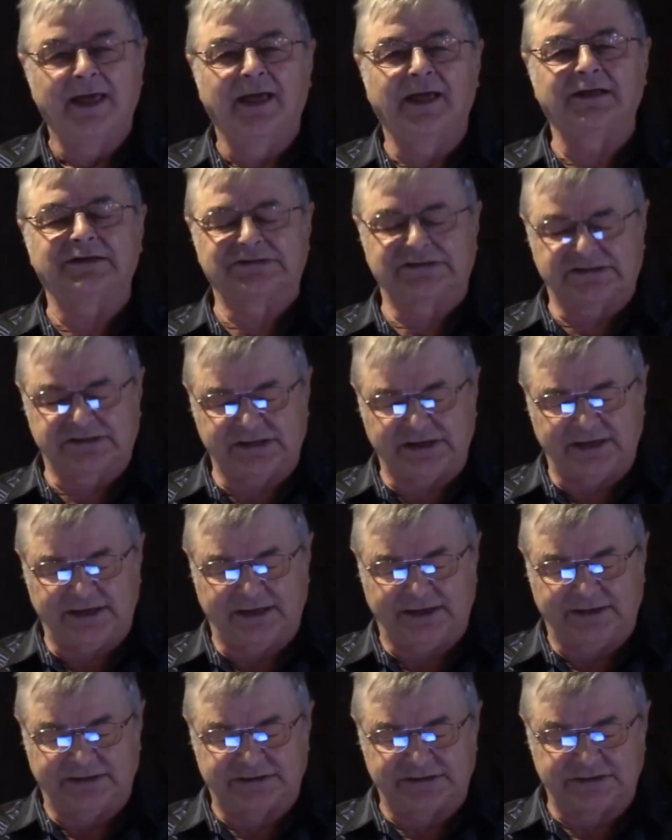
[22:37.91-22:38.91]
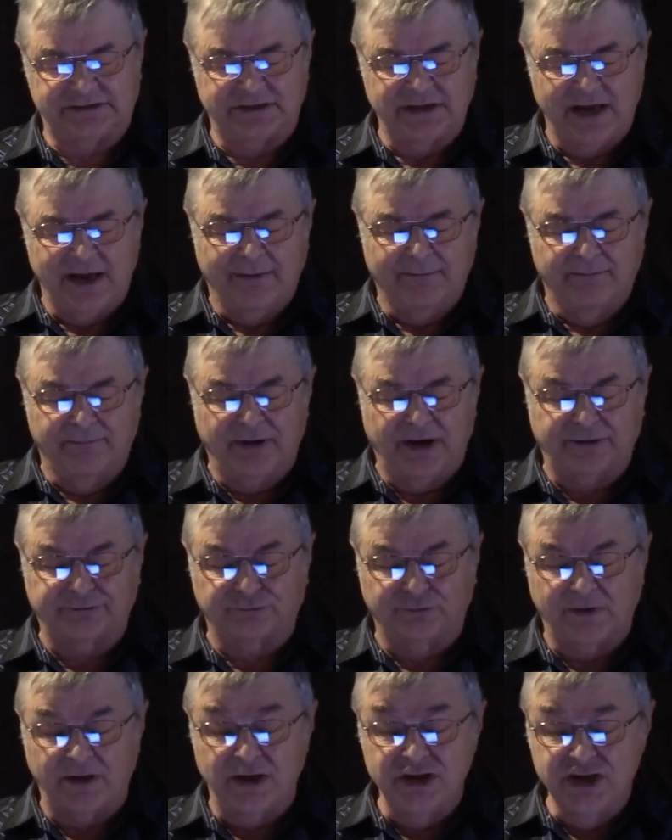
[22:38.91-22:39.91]
It says,
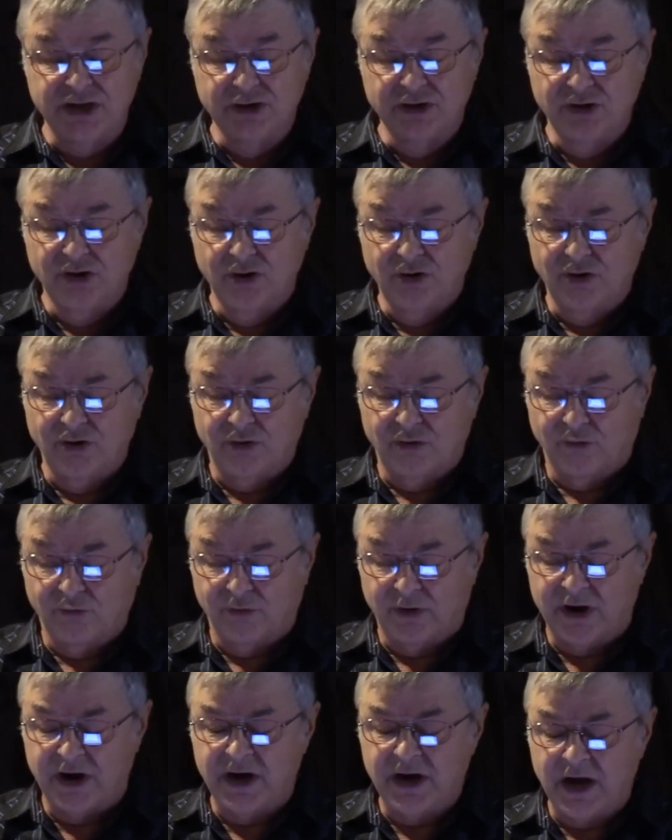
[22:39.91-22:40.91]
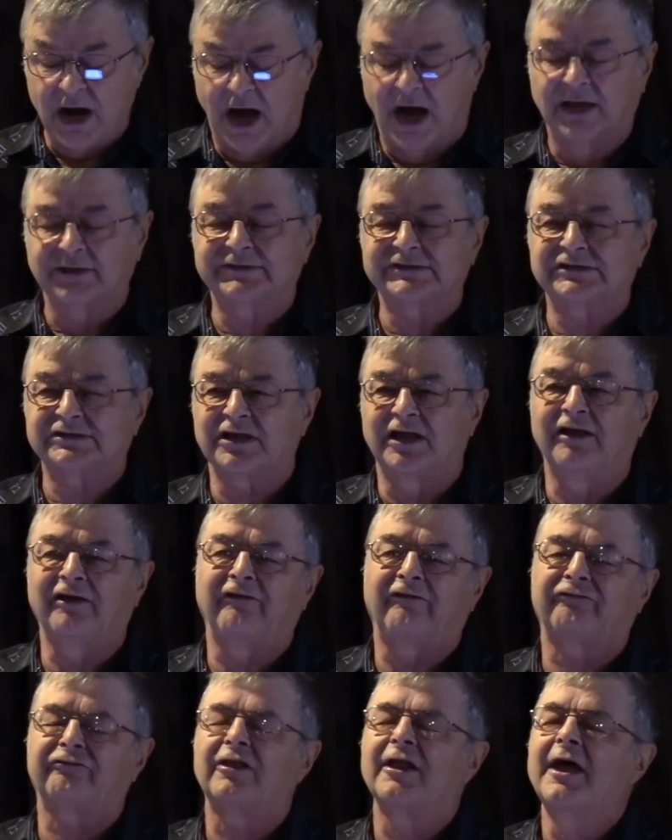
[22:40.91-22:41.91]
but you were not
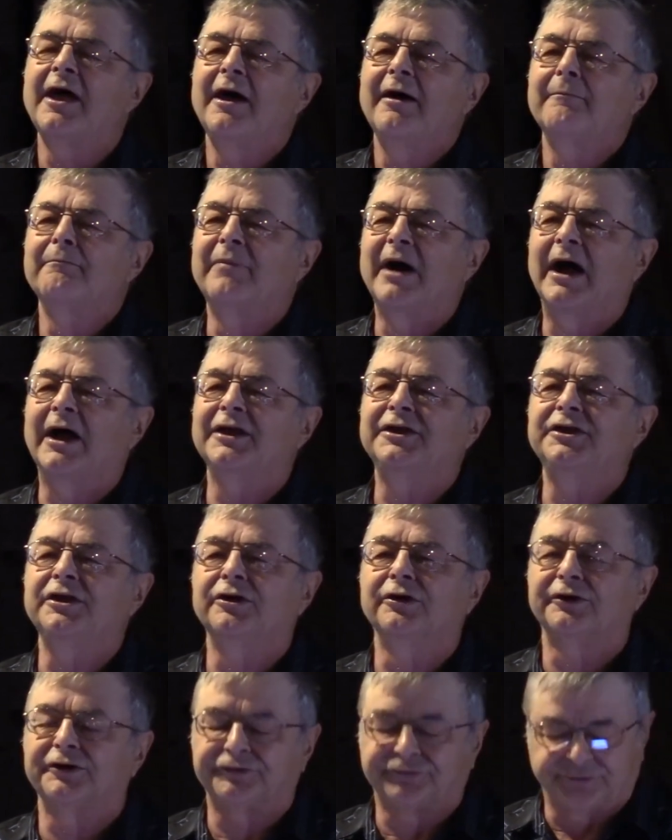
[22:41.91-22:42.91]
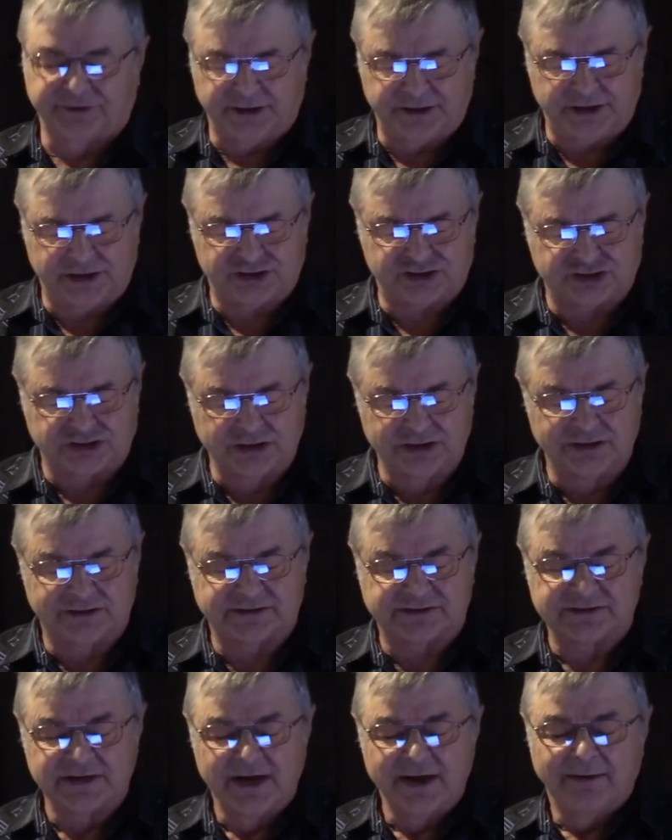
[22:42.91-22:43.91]
saved by your
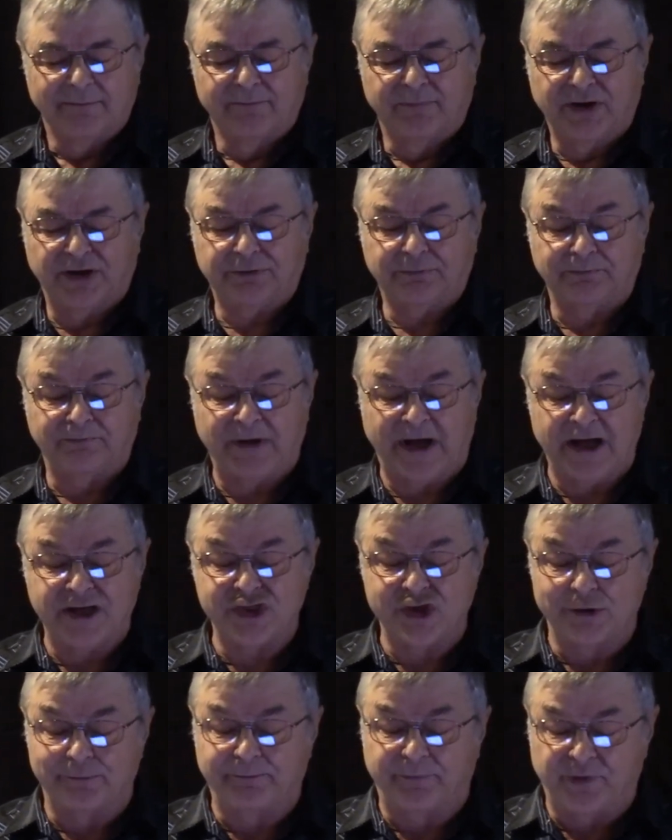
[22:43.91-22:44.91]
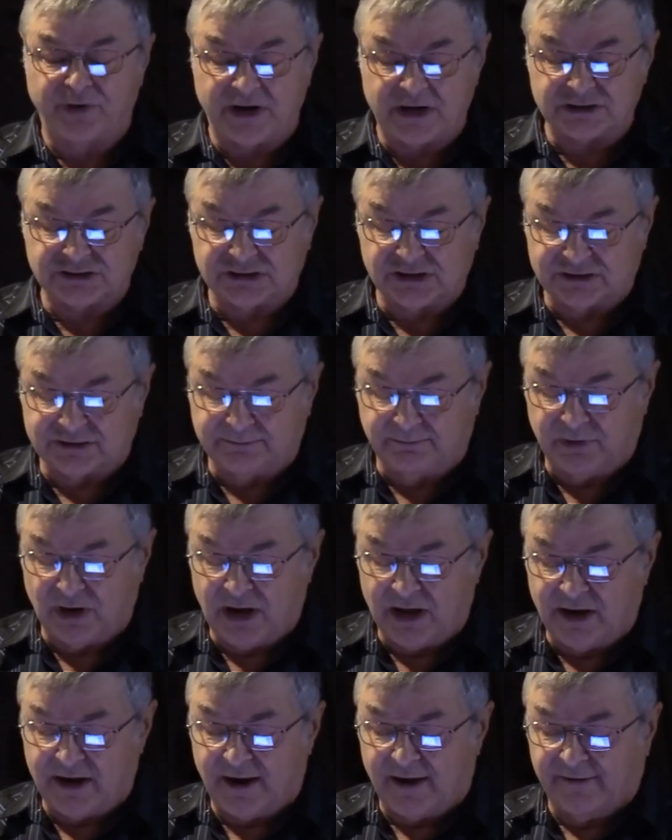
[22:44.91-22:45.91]
traditions, but by the precious
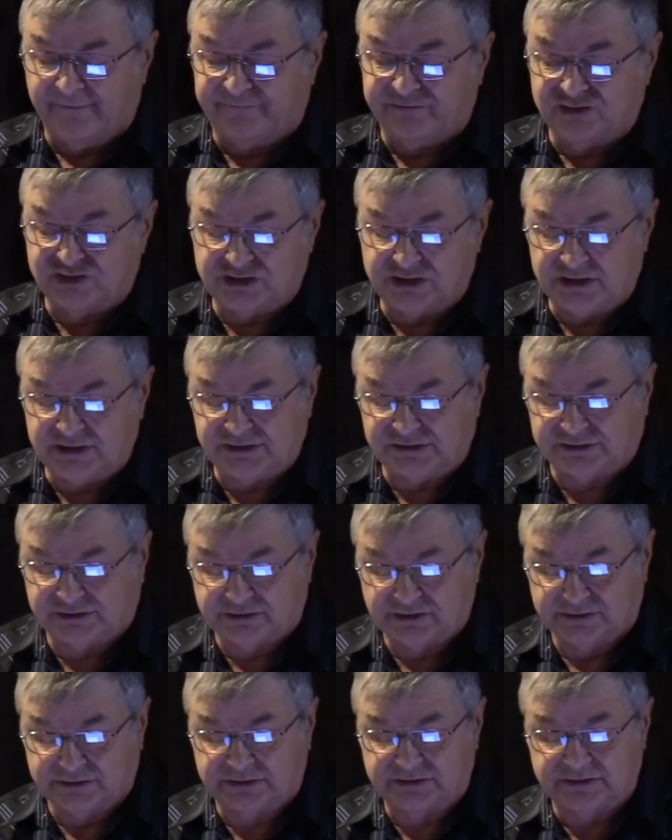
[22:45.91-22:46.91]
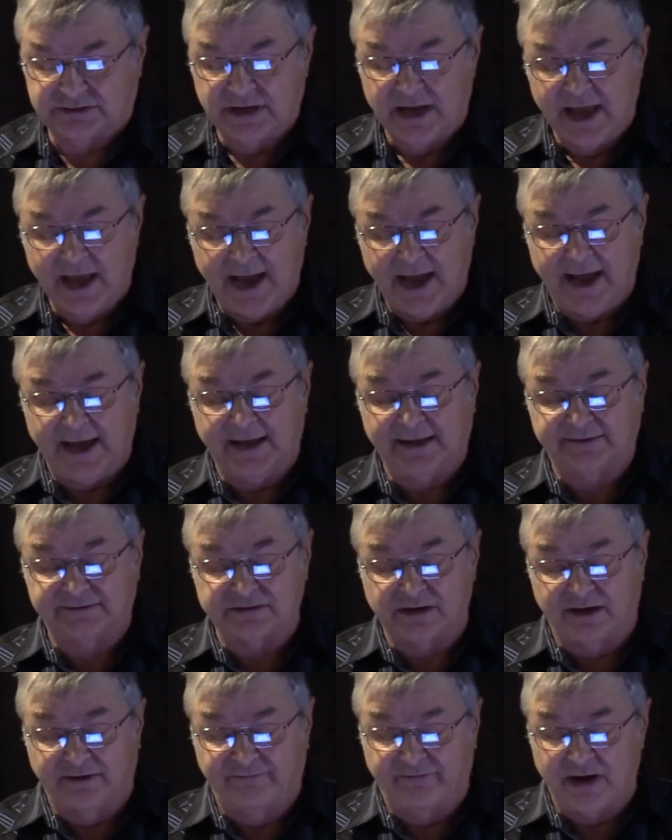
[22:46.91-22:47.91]
blood of Jesus,
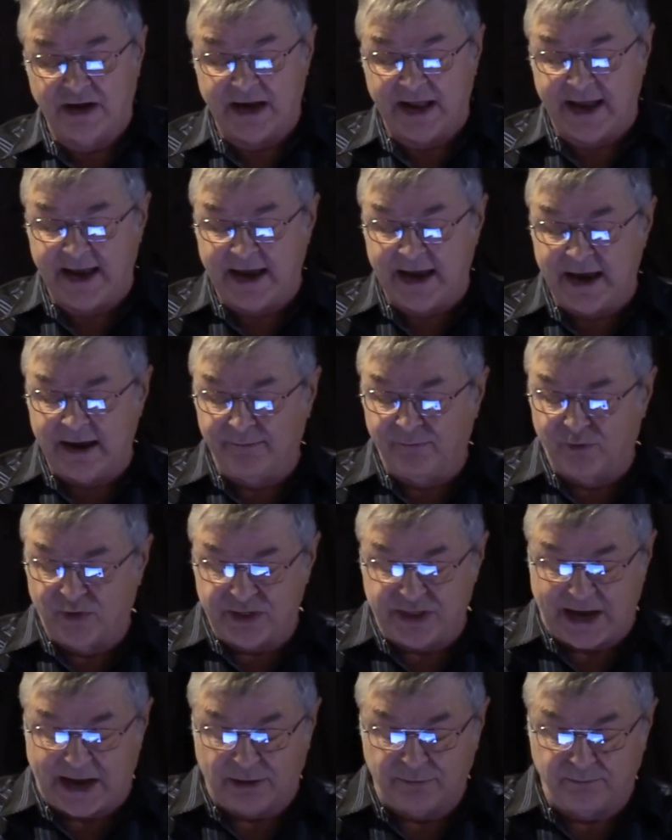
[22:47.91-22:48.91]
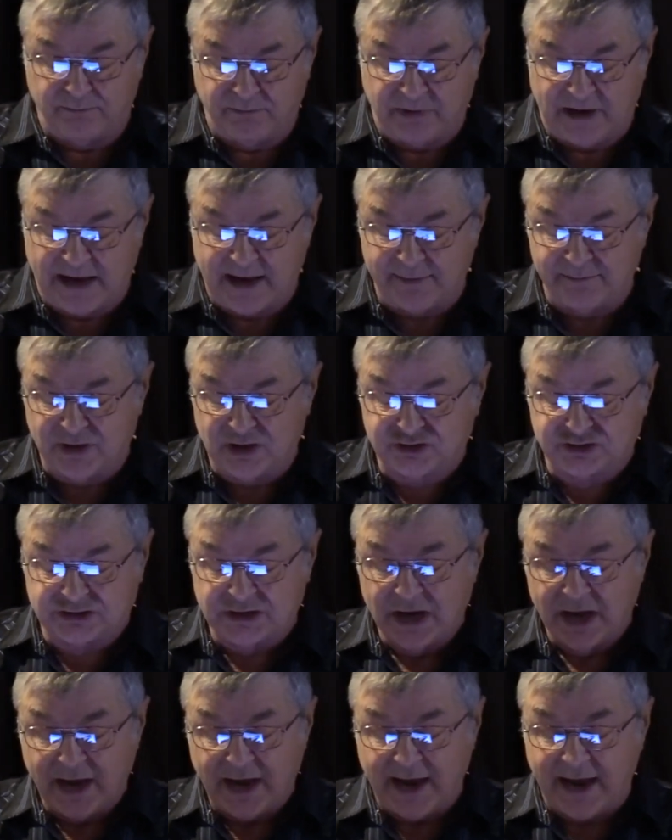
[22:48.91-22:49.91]
as of a lamb without
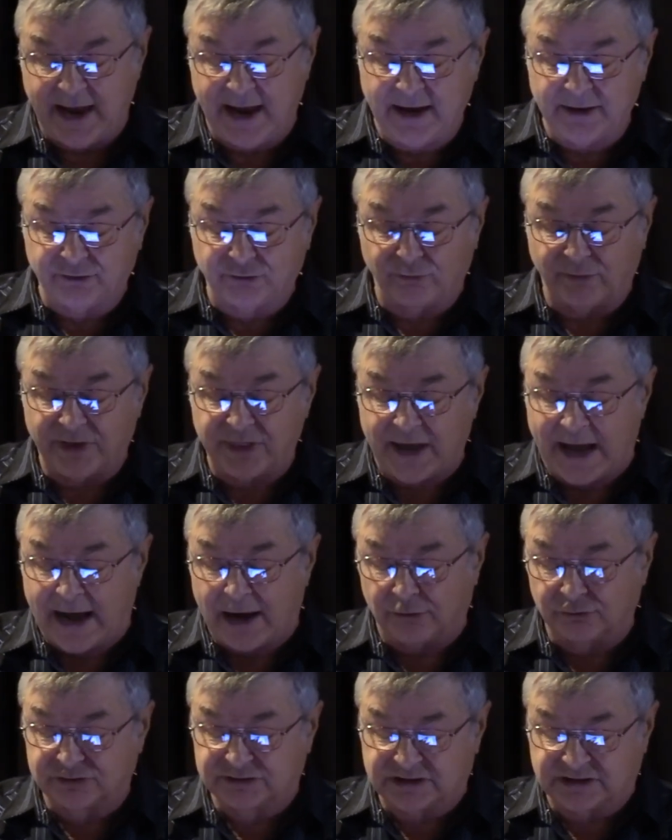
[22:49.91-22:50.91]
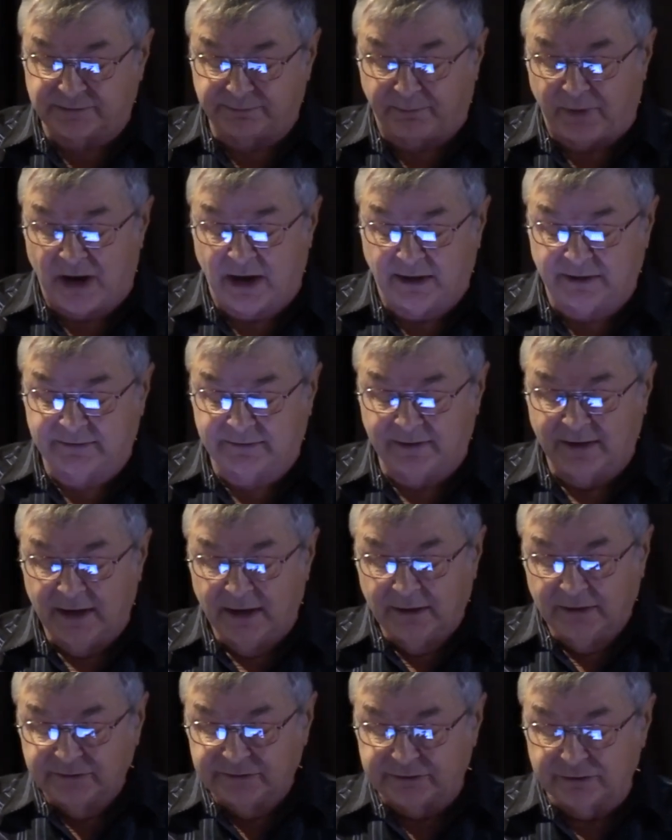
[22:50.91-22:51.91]
blemish and without spot.
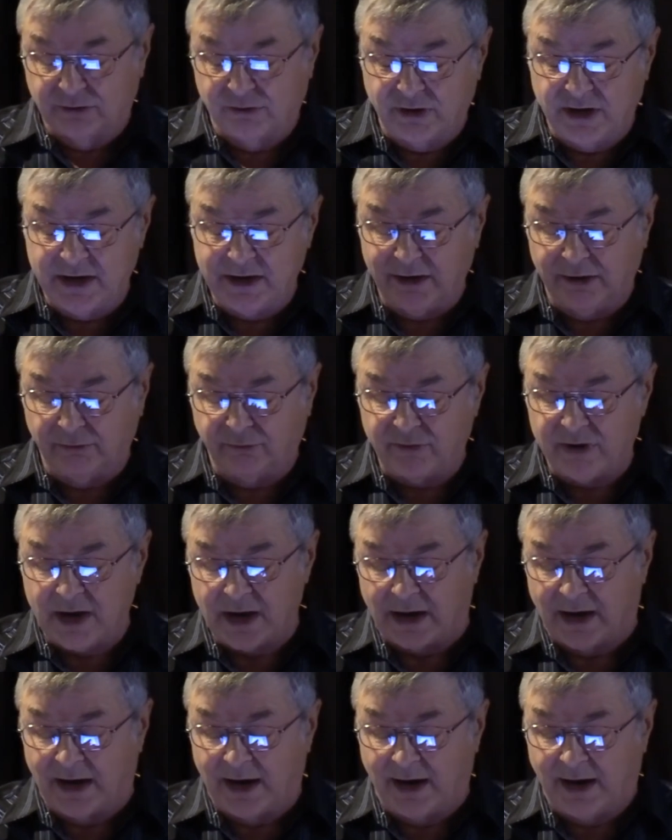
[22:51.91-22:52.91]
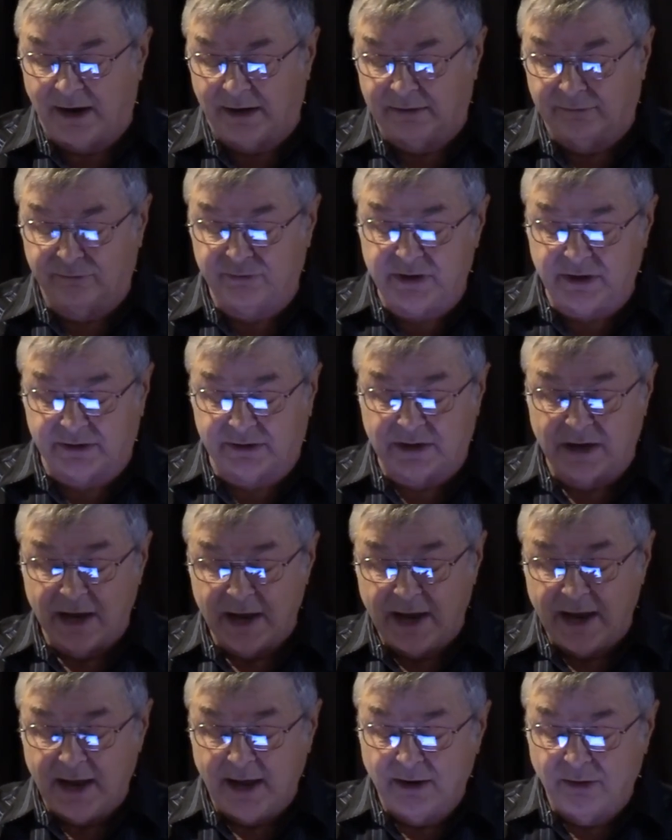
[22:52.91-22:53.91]
So here we are. We are
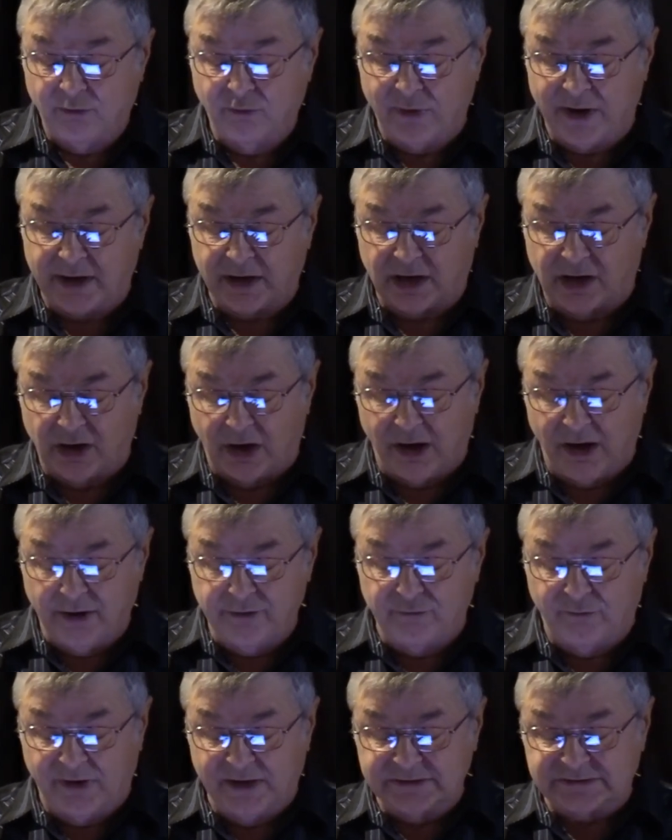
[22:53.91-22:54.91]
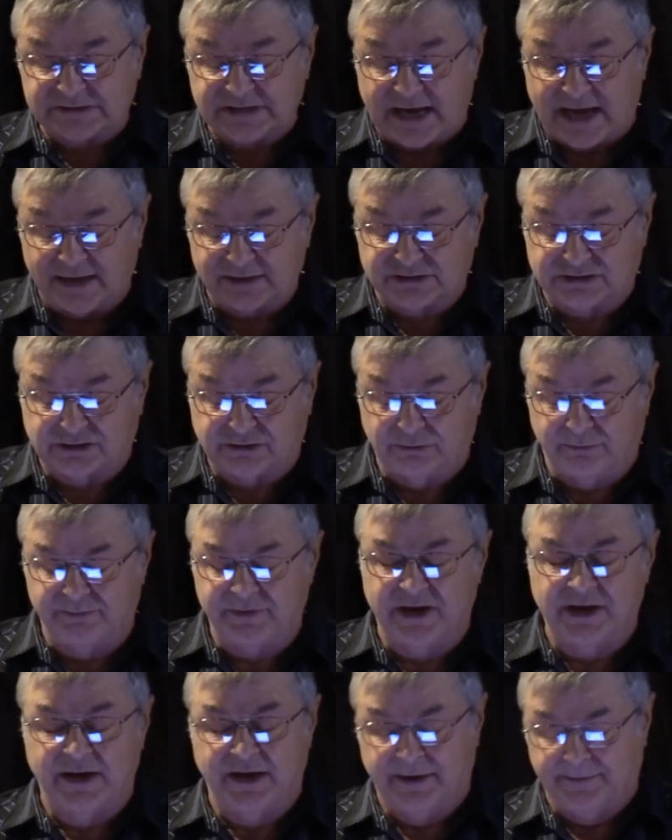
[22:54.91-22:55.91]
where God wants us to
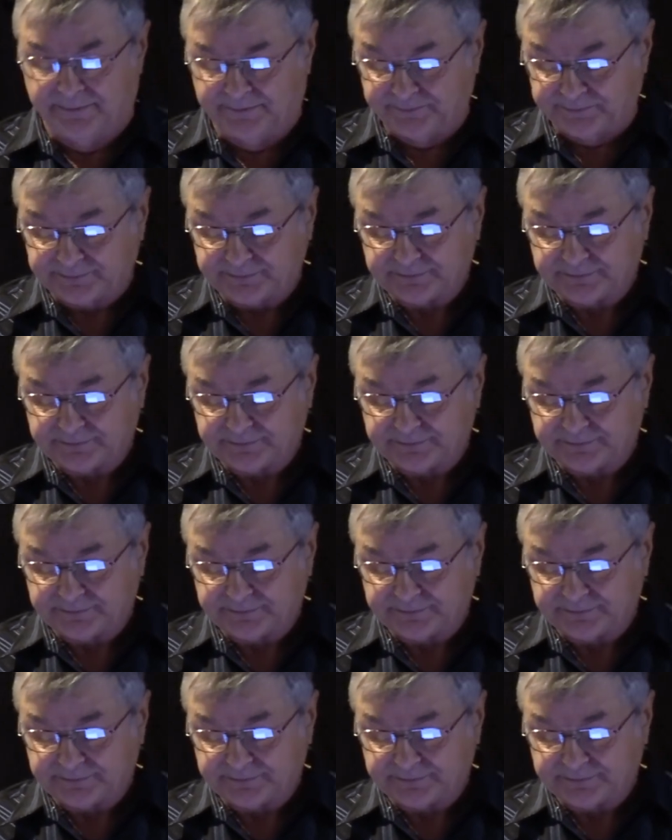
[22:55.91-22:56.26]
be.